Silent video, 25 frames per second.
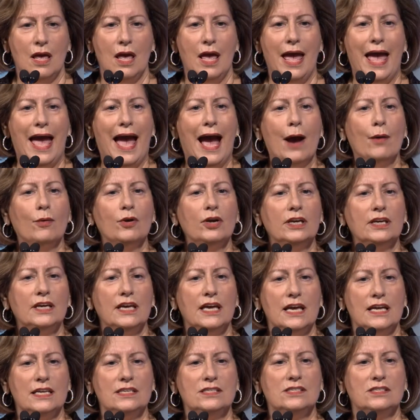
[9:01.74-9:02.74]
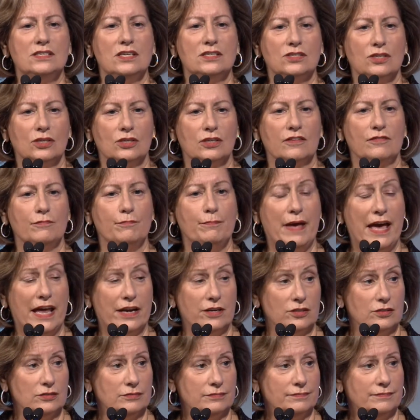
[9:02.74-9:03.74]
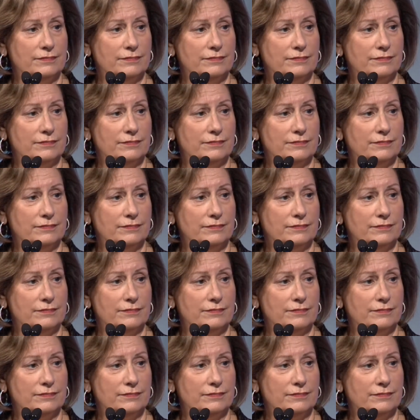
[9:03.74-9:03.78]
Our kids deserve better.